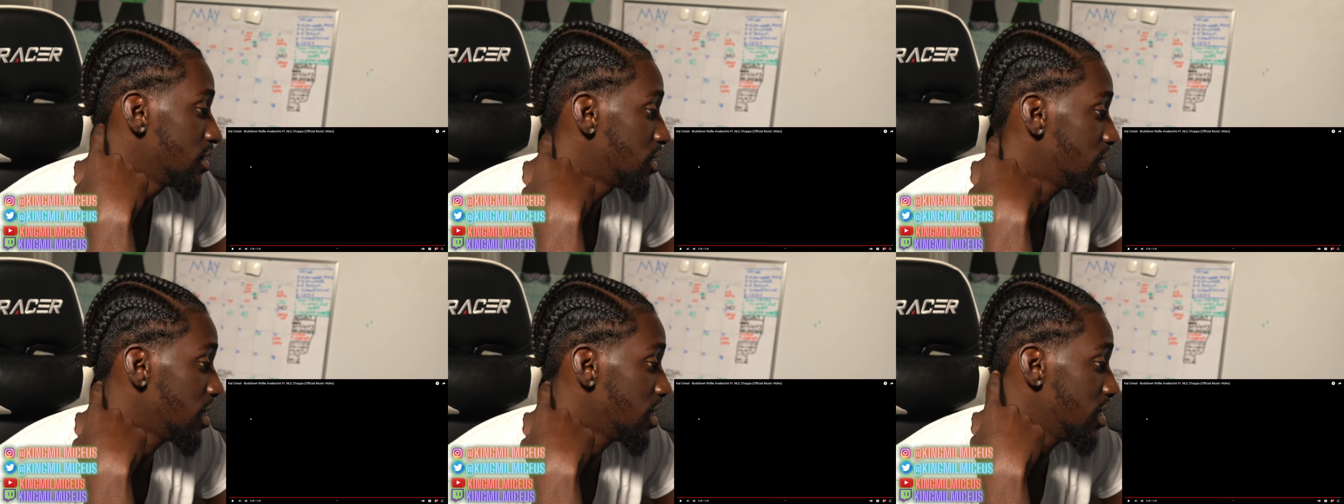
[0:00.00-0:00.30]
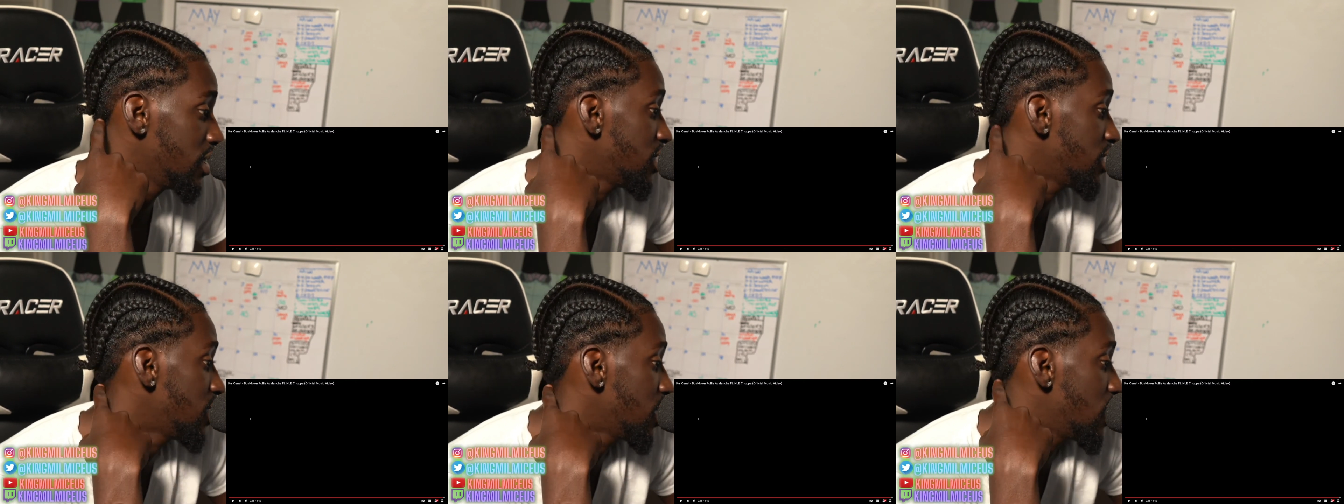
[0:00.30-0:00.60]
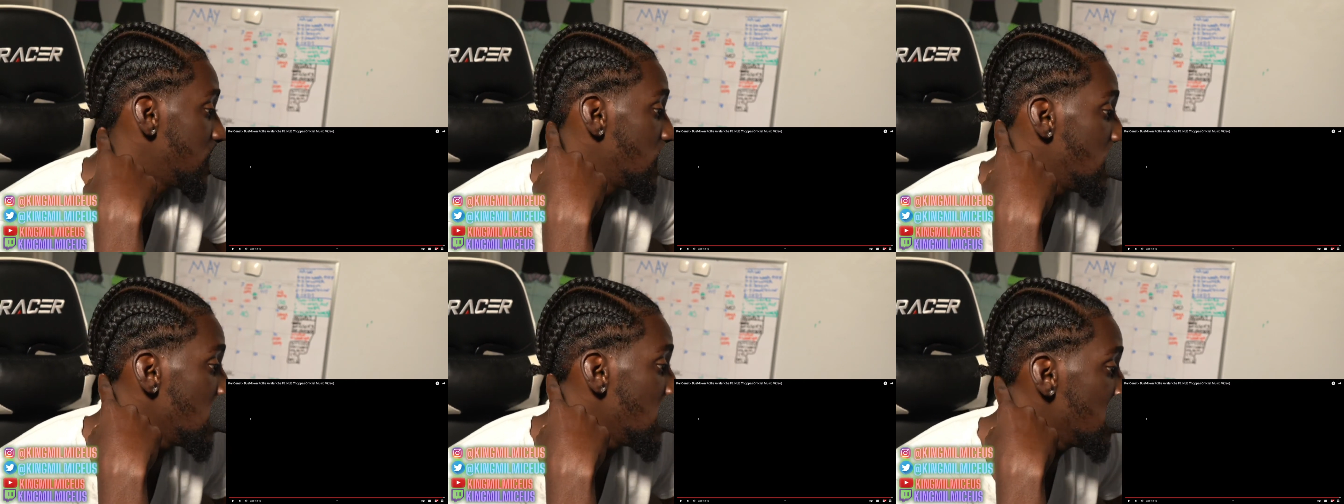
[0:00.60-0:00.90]
Yeah, this
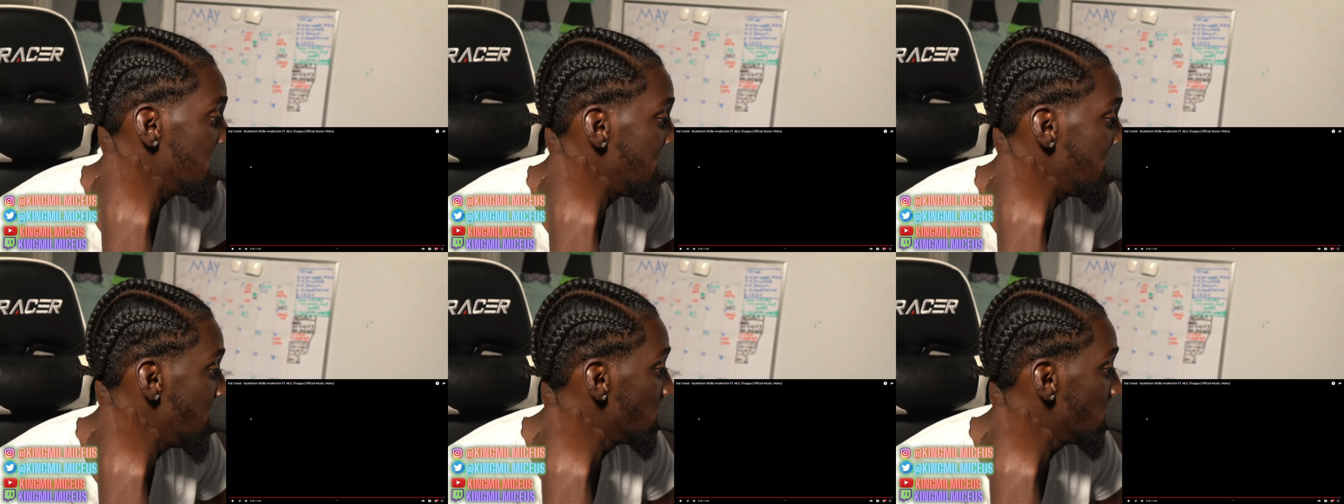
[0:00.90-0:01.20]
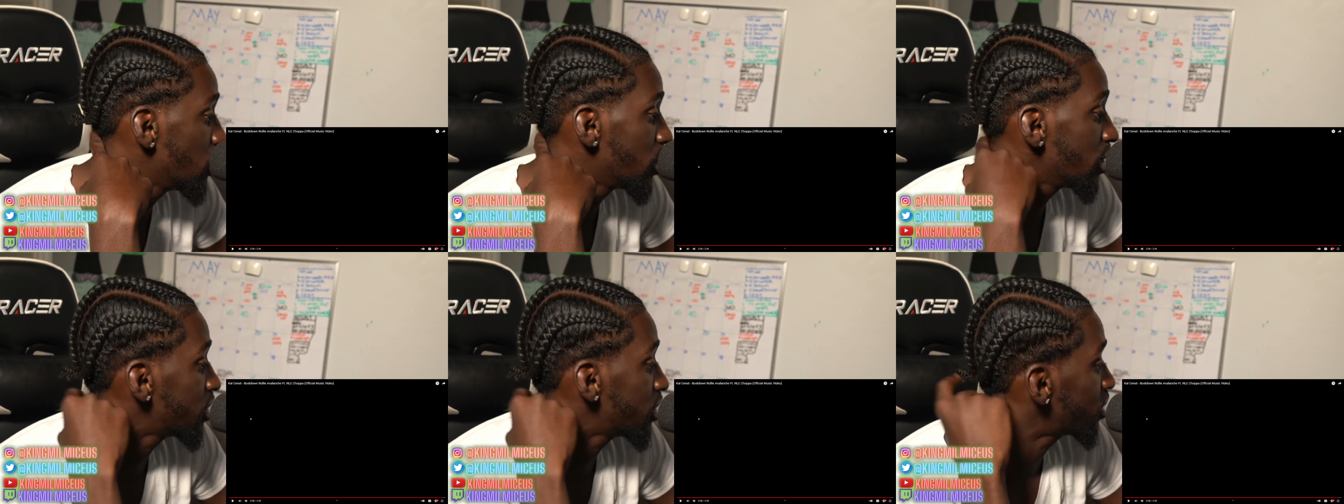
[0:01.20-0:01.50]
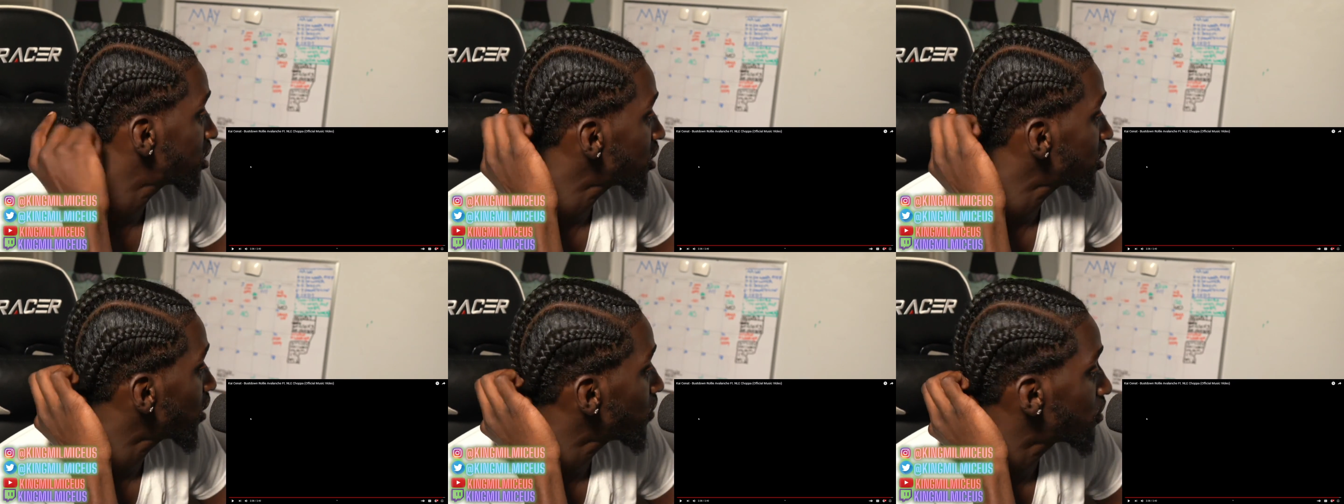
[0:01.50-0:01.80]
shit hard, man. You're going to
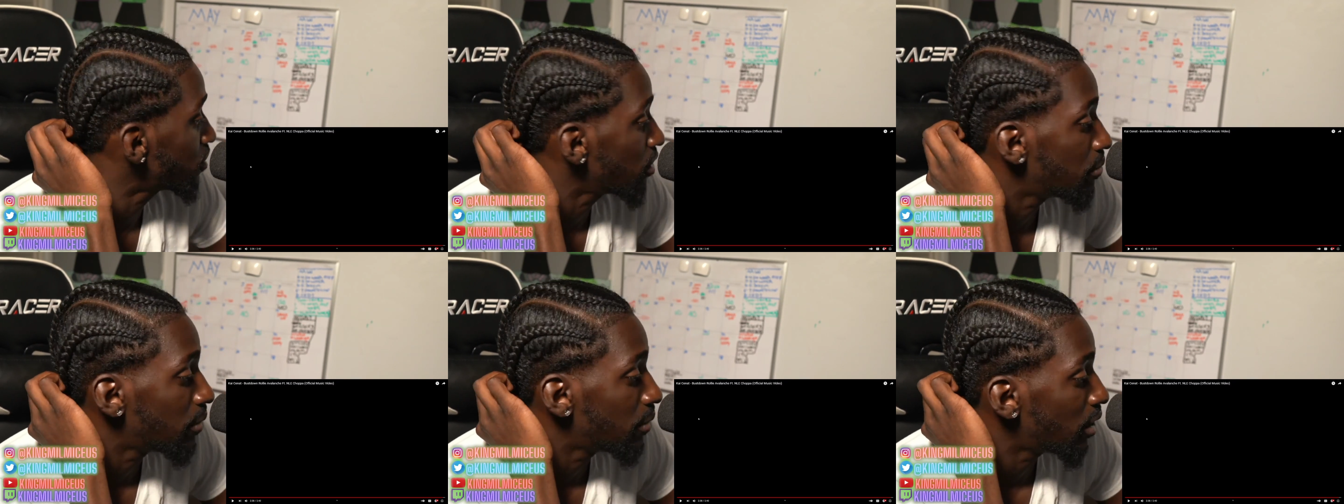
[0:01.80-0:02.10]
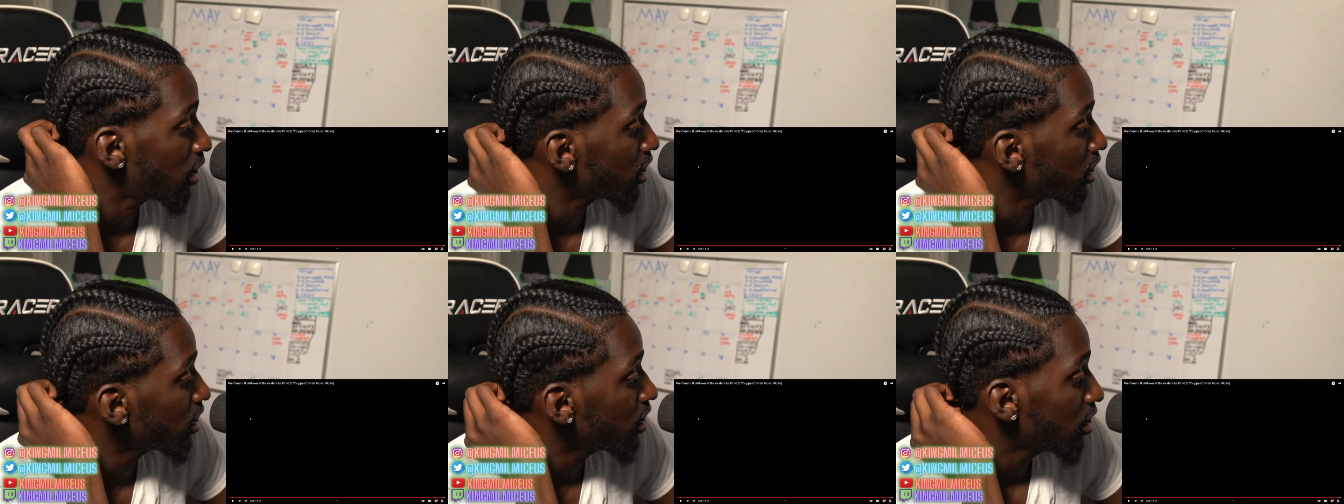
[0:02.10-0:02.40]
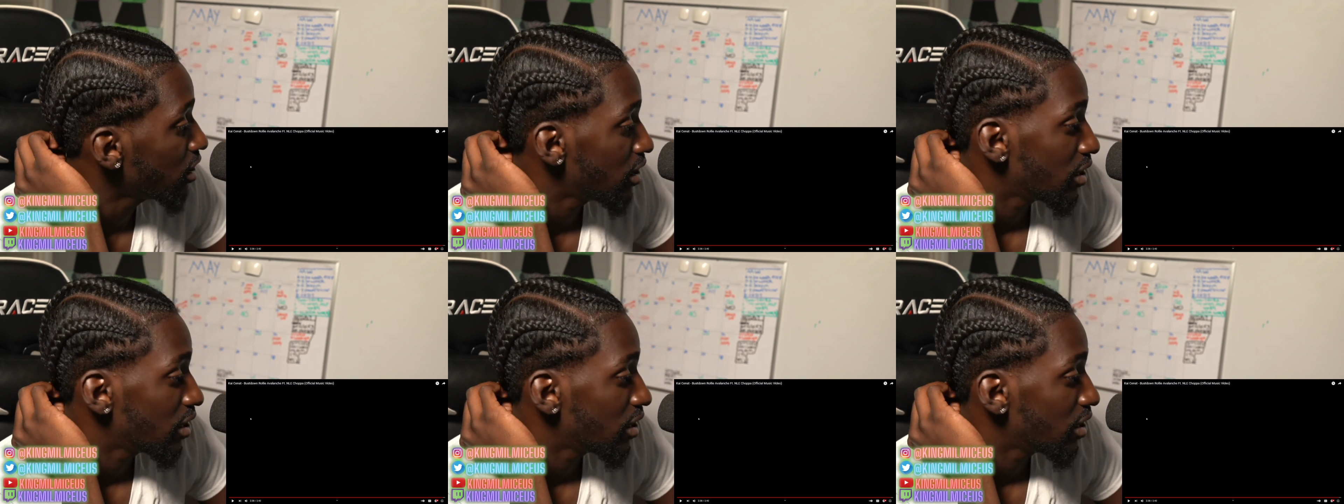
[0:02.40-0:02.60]
get yourself some money.